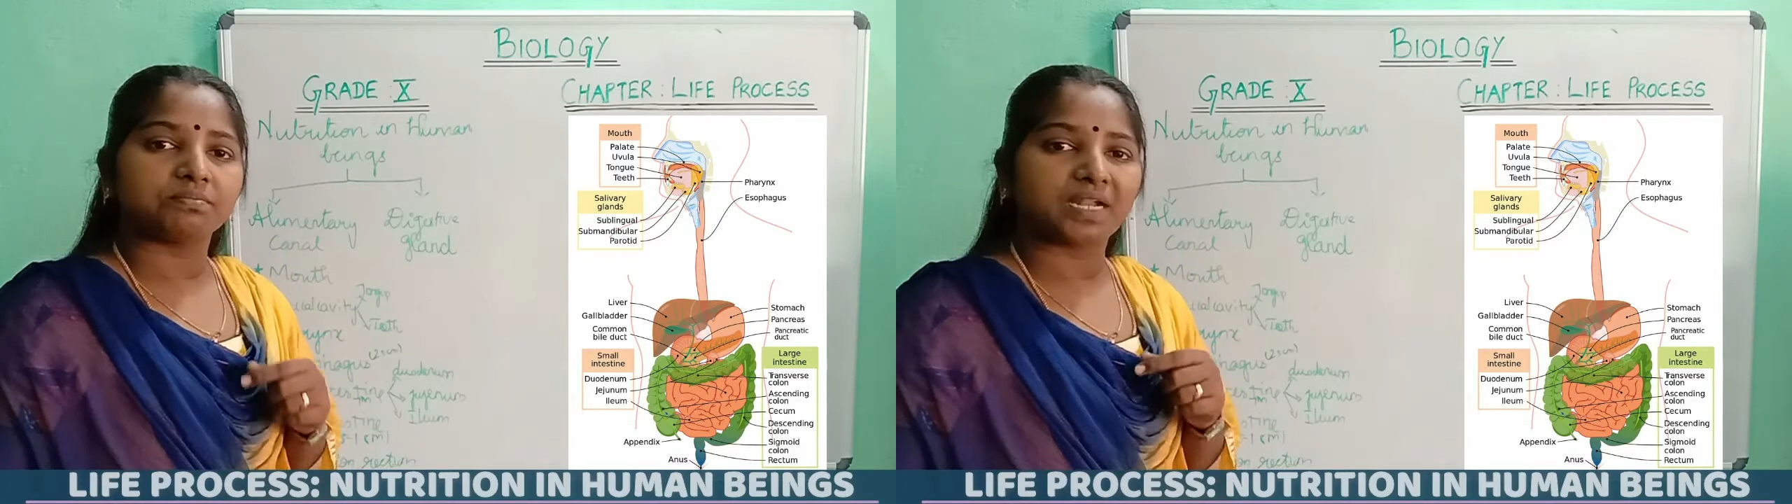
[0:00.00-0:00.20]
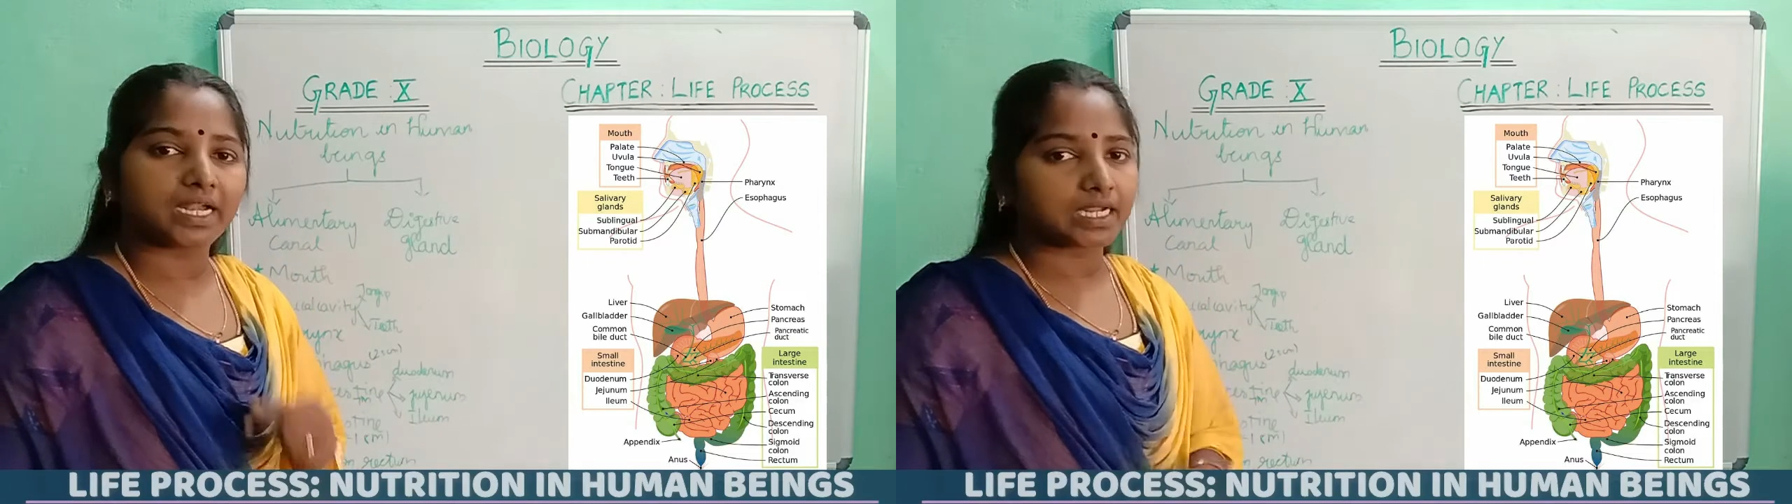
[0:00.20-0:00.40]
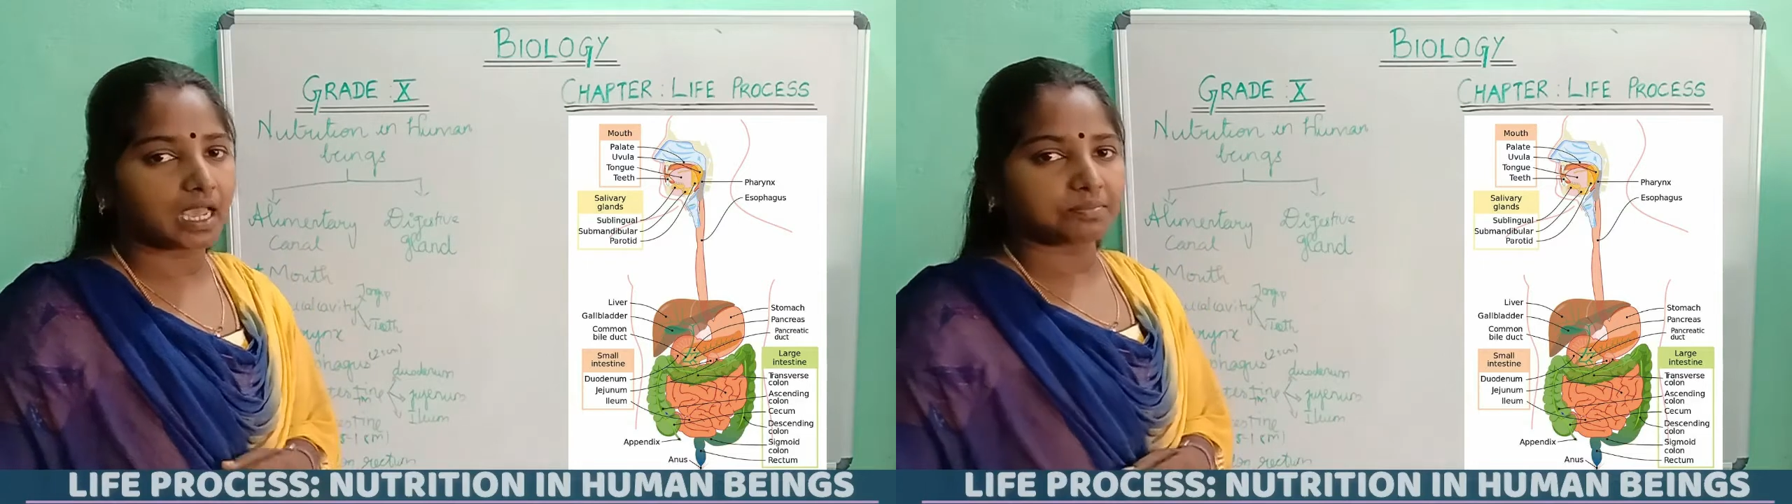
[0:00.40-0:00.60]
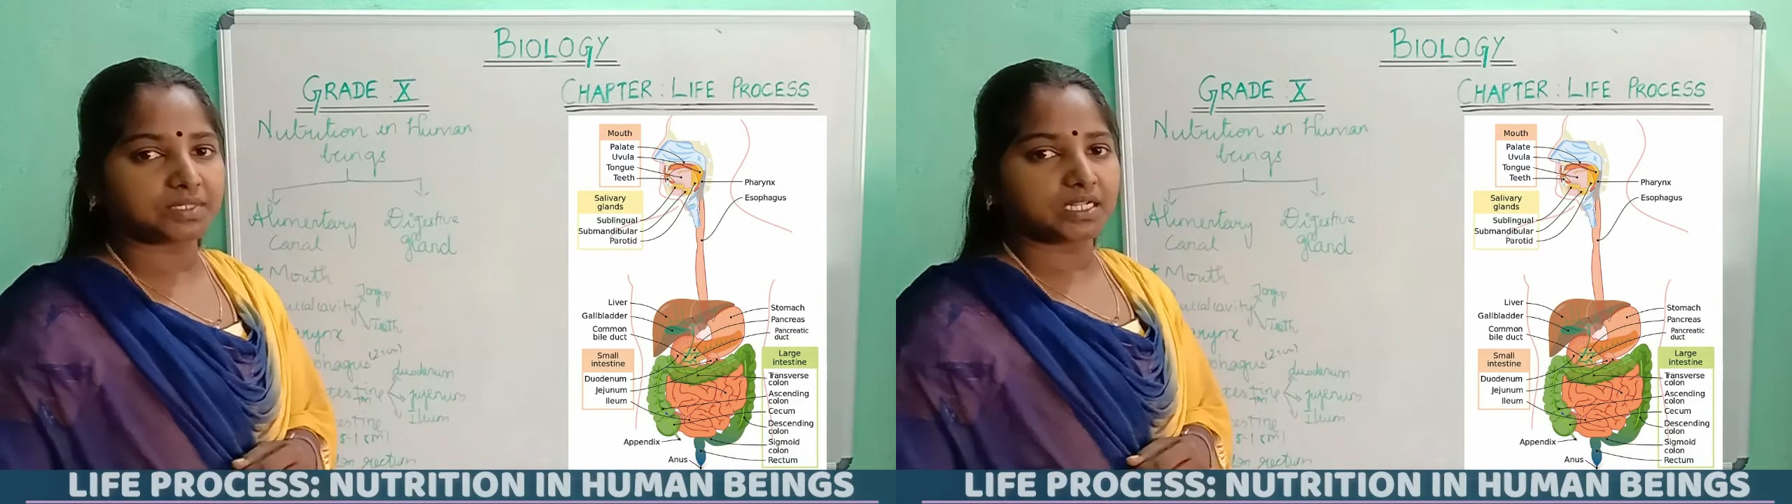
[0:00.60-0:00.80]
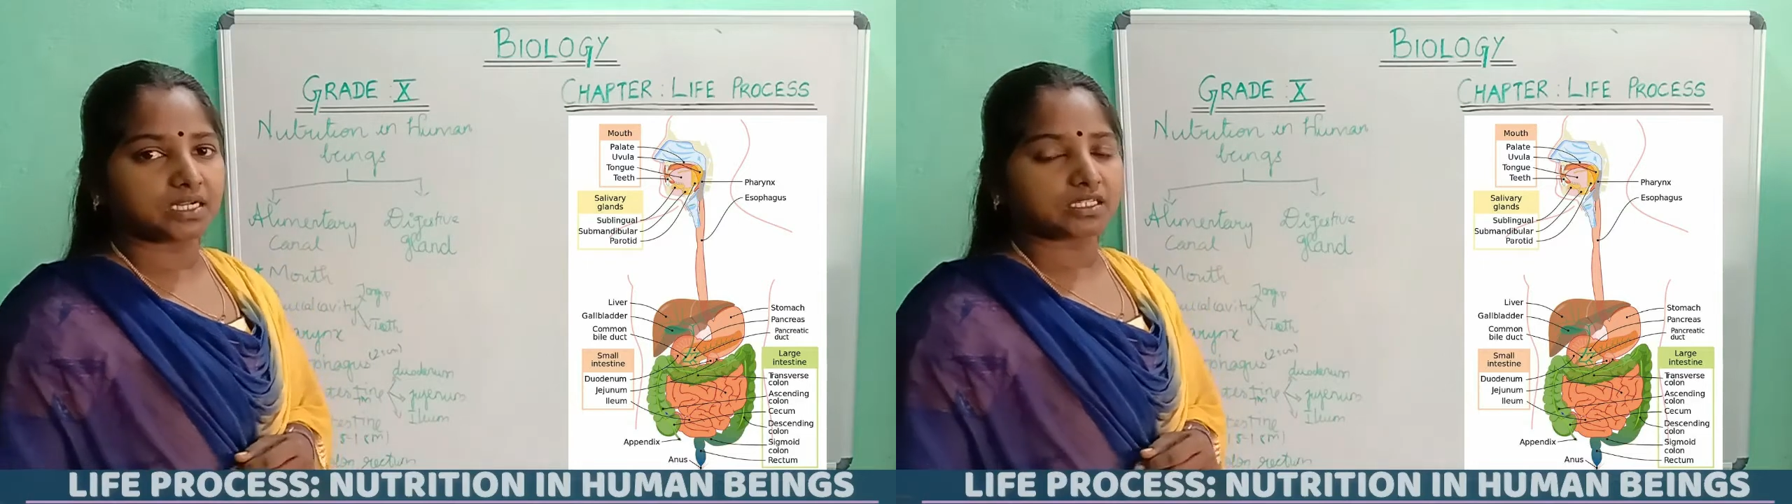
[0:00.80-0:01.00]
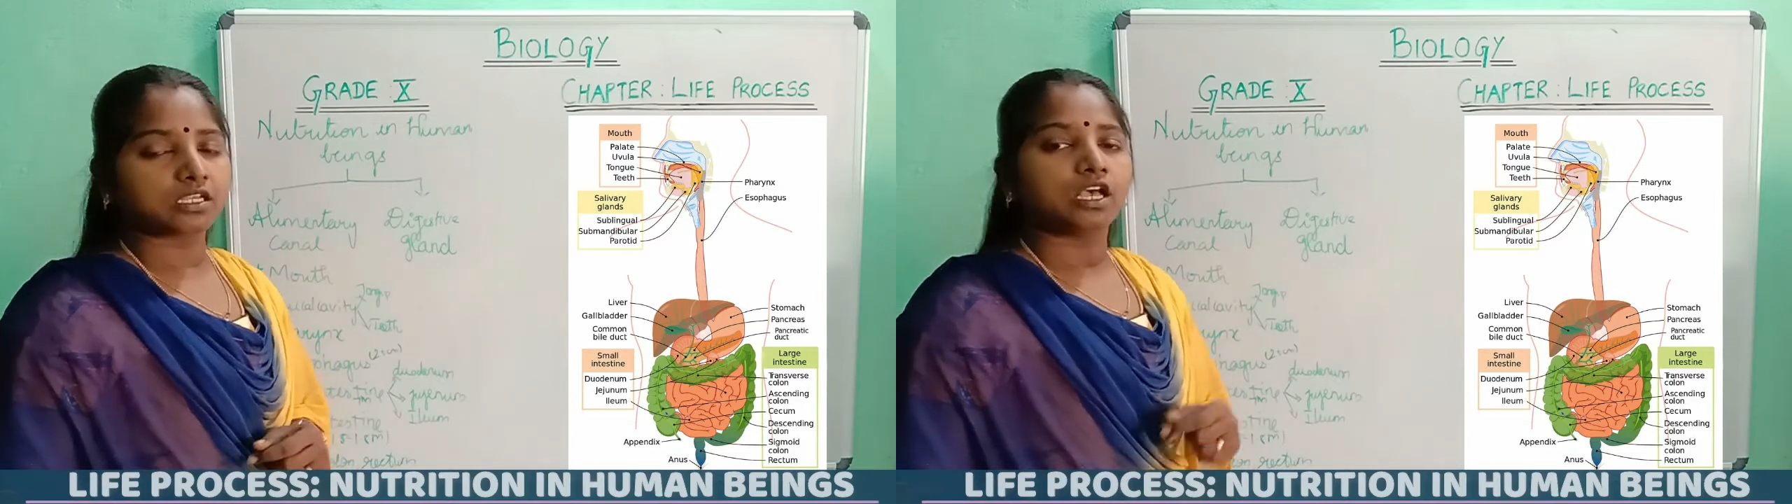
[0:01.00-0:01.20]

blood capillaries.